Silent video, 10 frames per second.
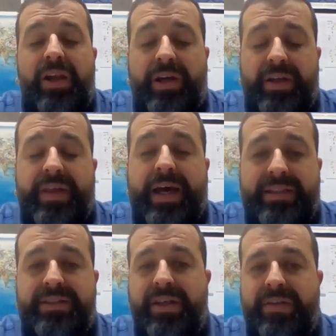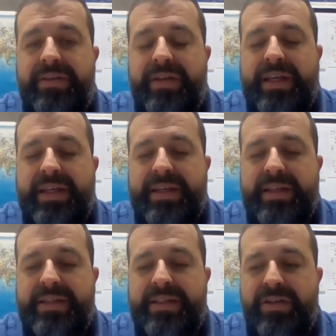look at that. So
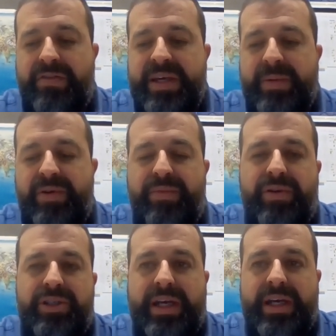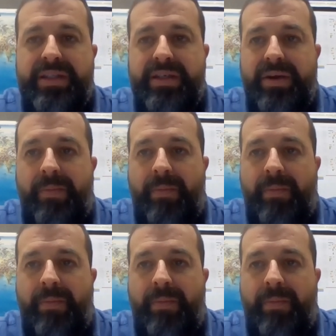that's a sort of separate project.